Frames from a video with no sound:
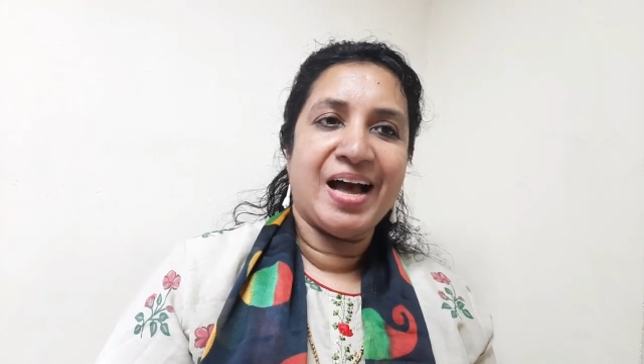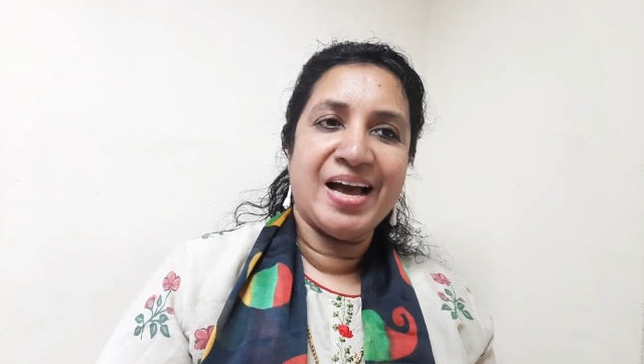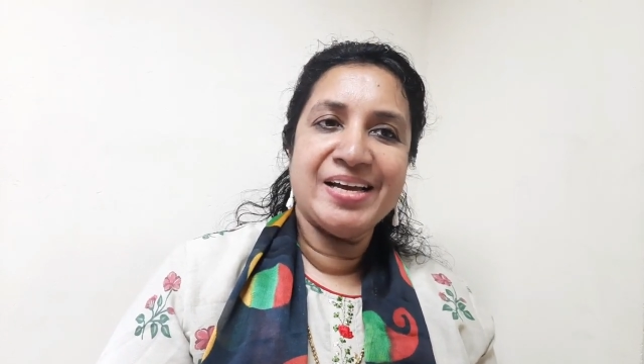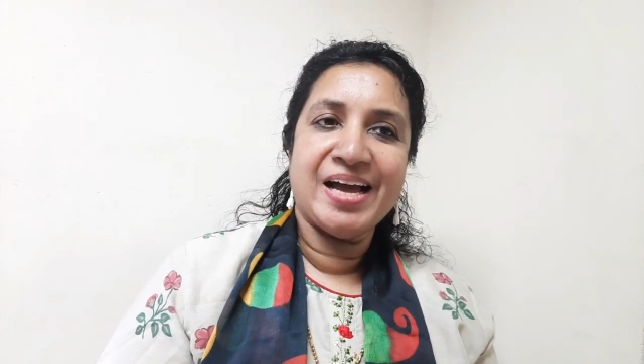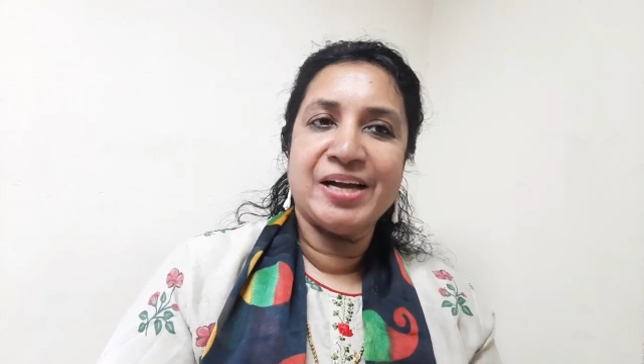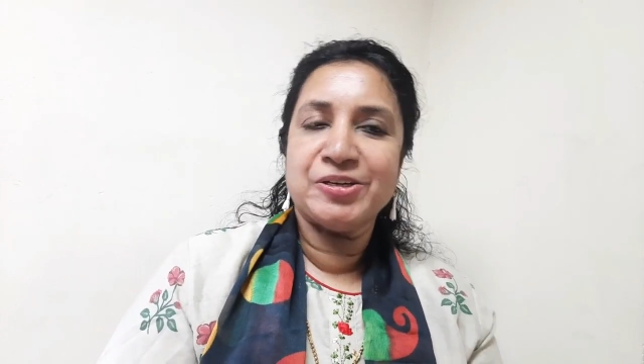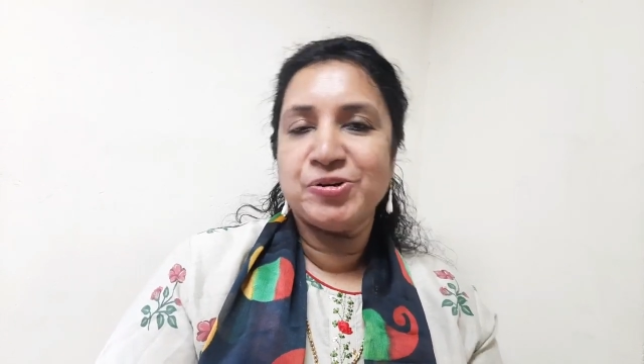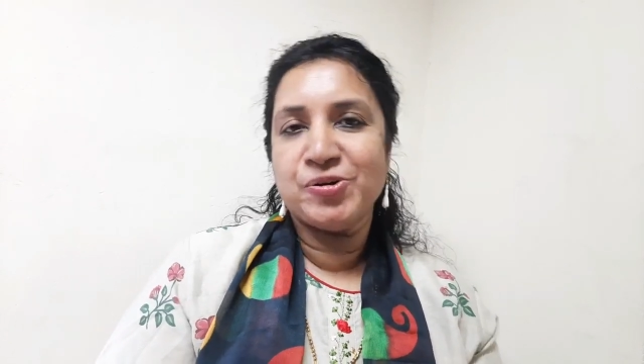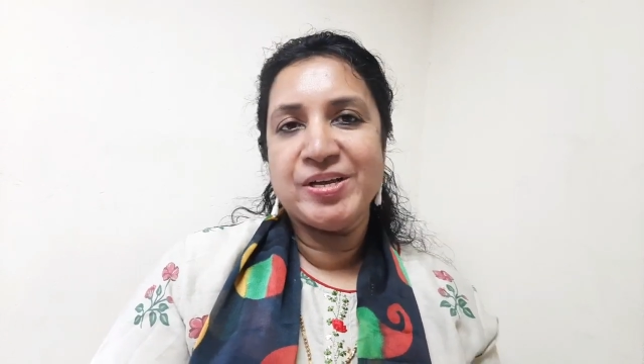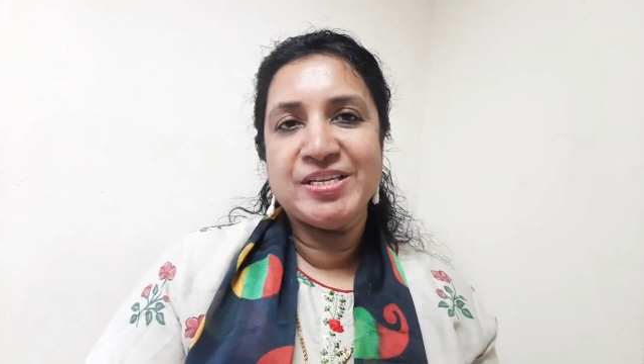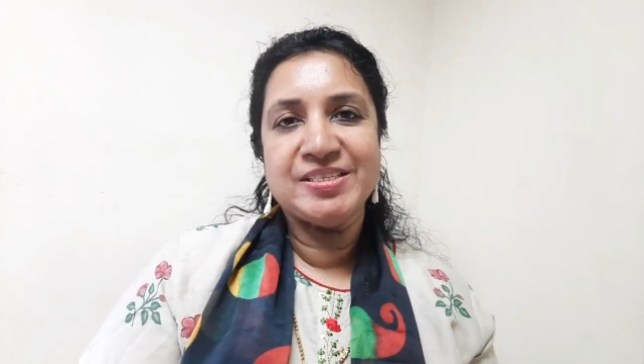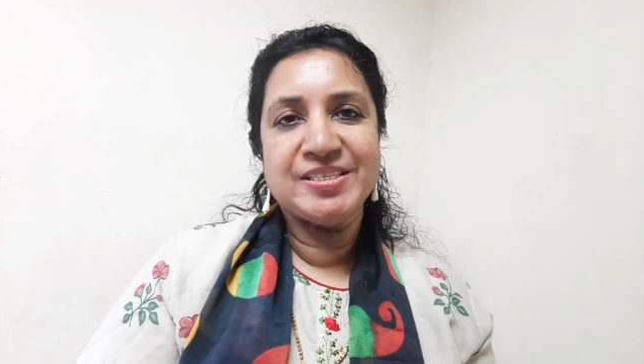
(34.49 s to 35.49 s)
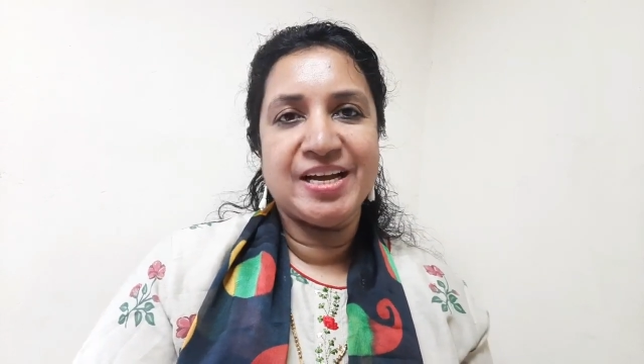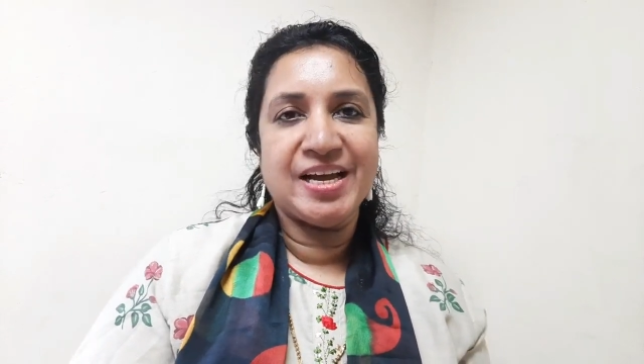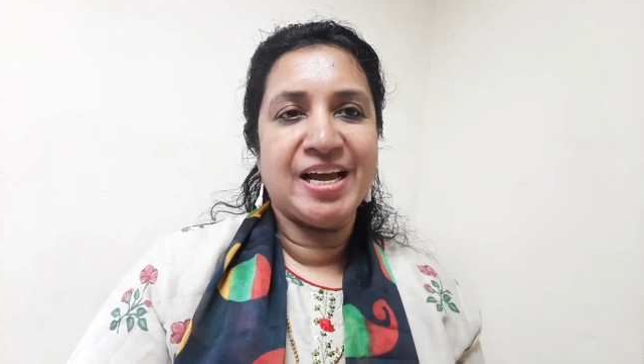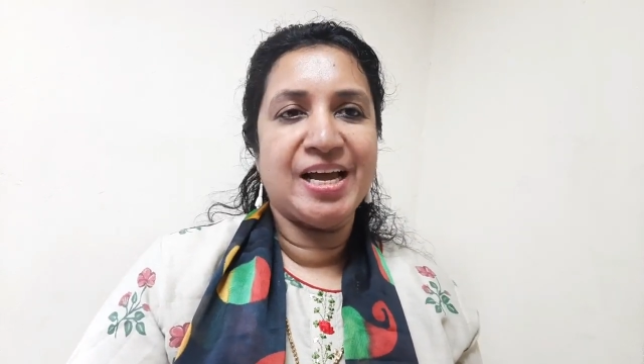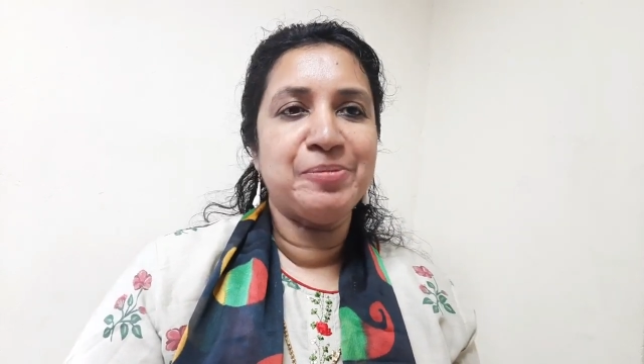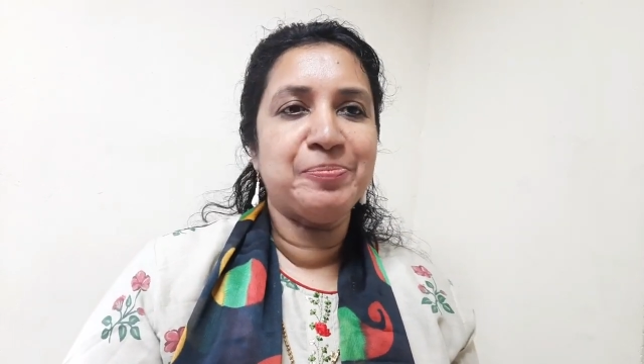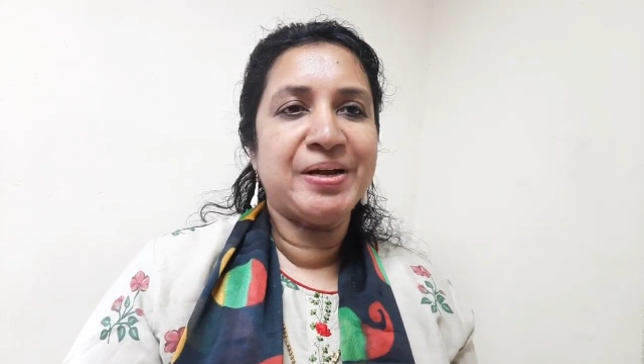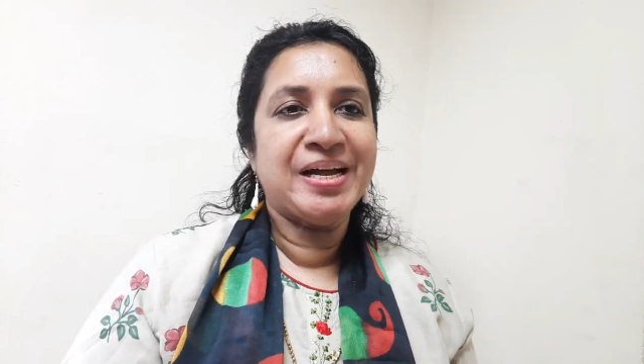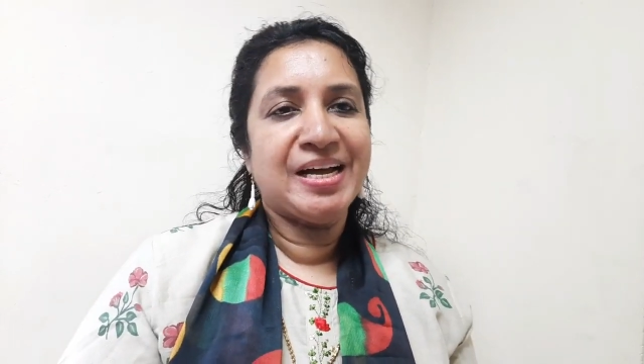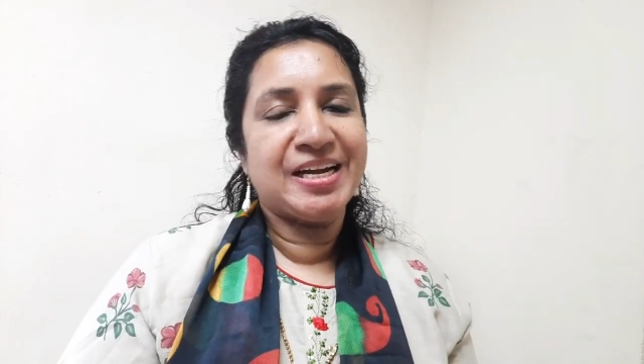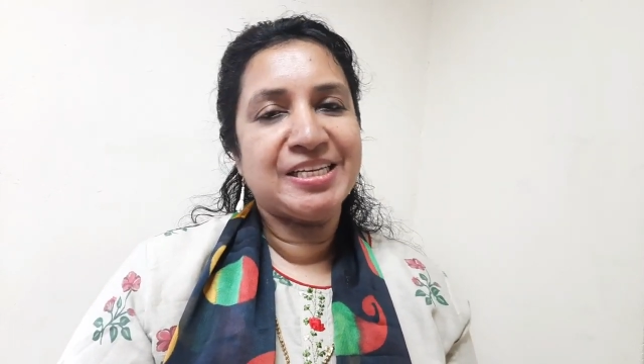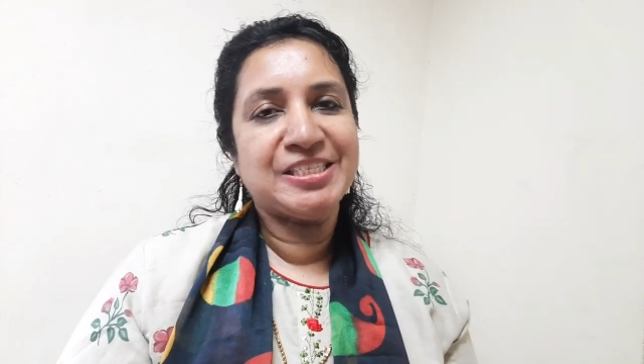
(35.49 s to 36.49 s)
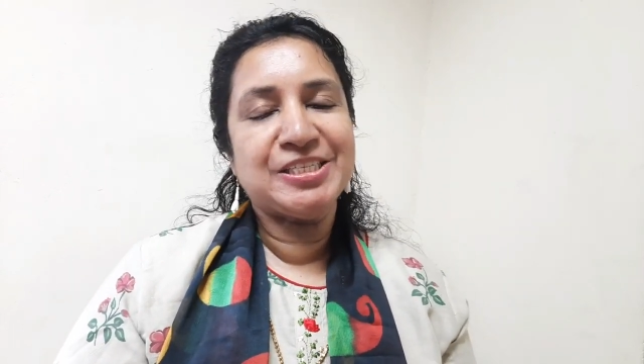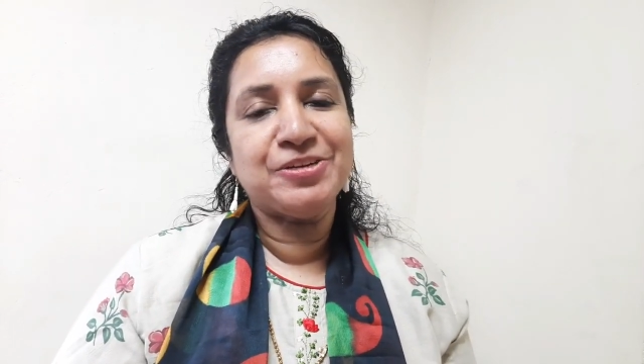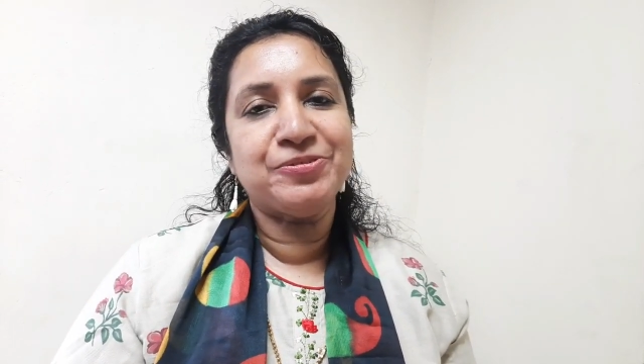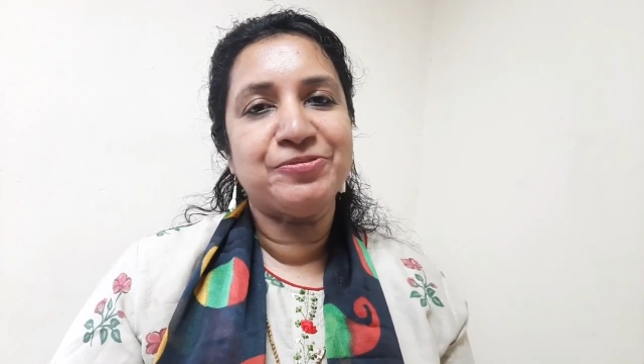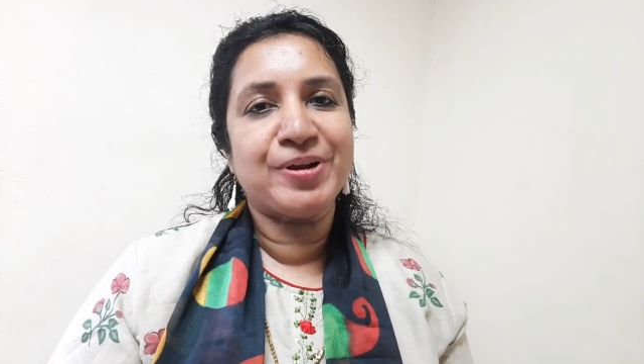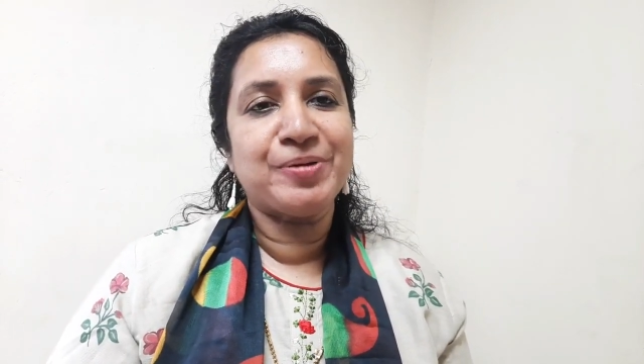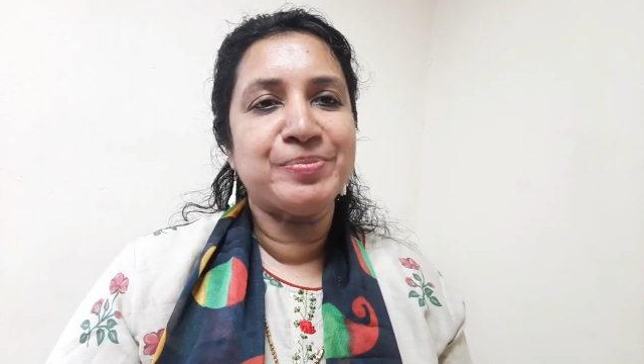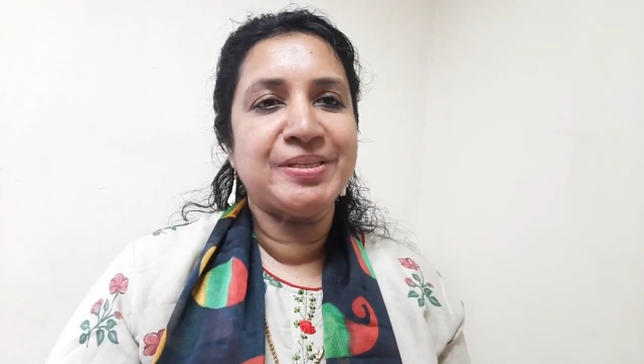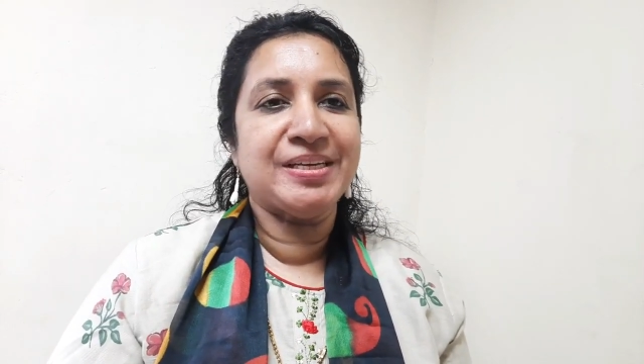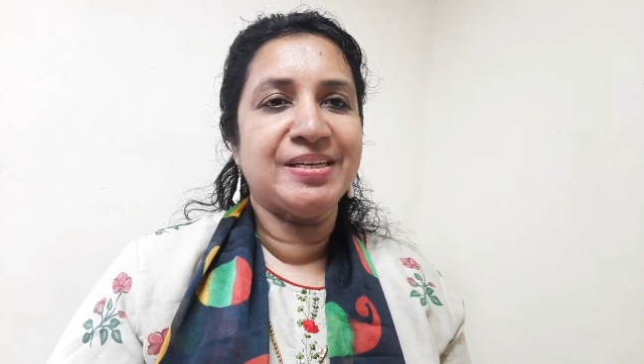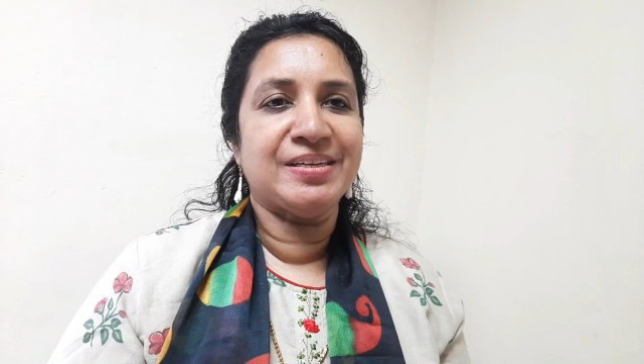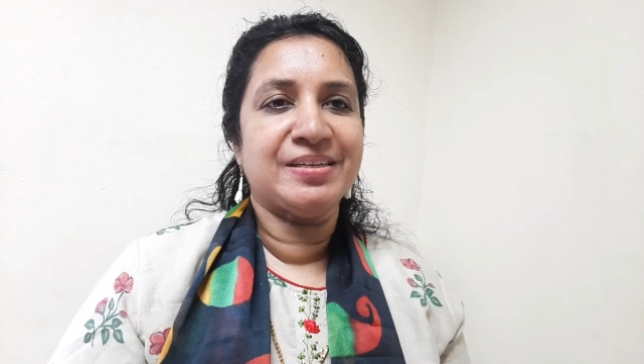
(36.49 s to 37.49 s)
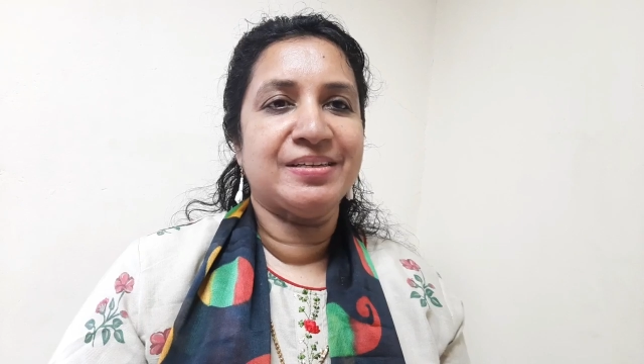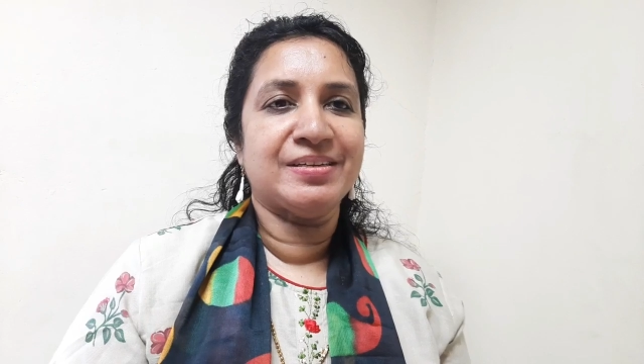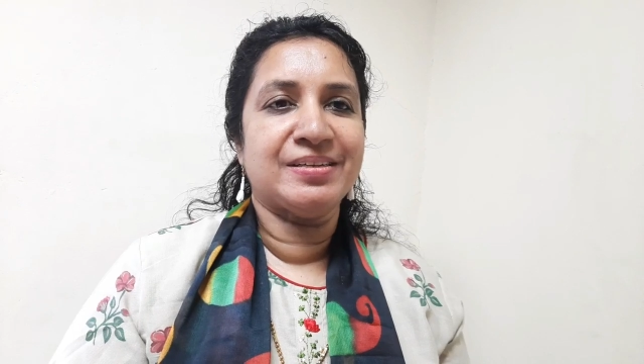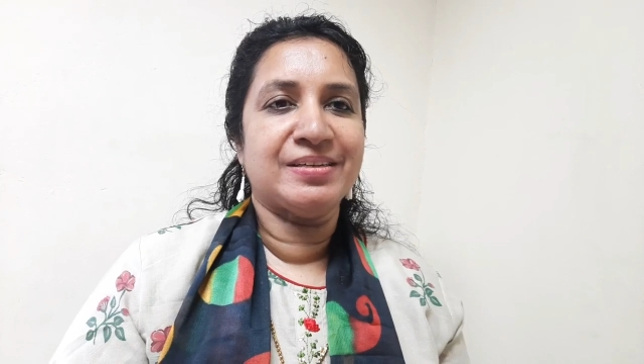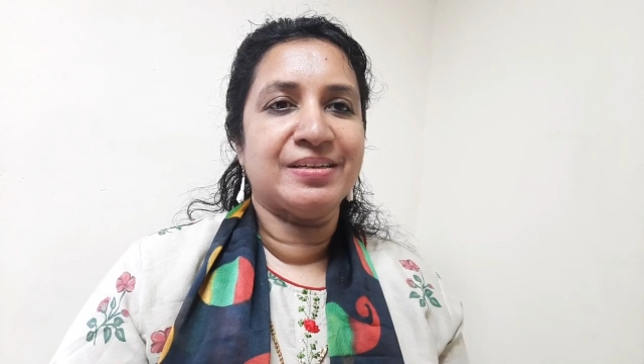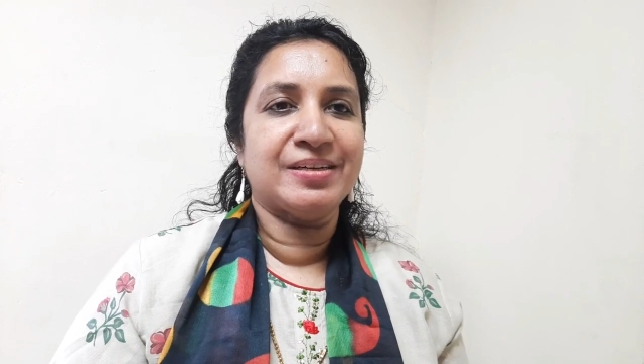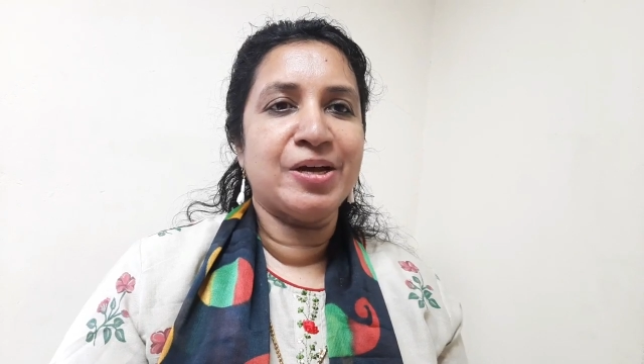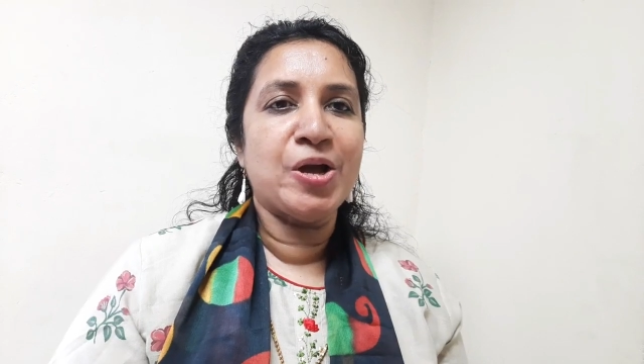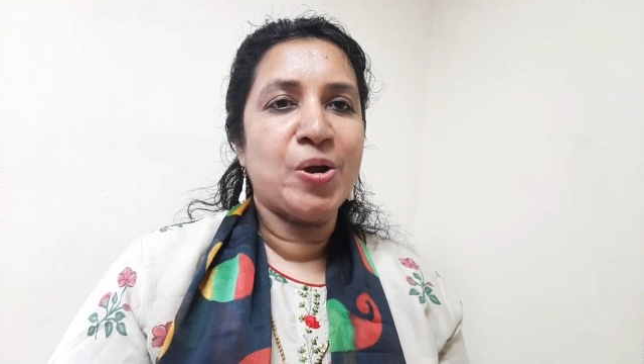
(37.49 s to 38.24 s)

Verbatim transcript: I acknowledge the help received from the uh,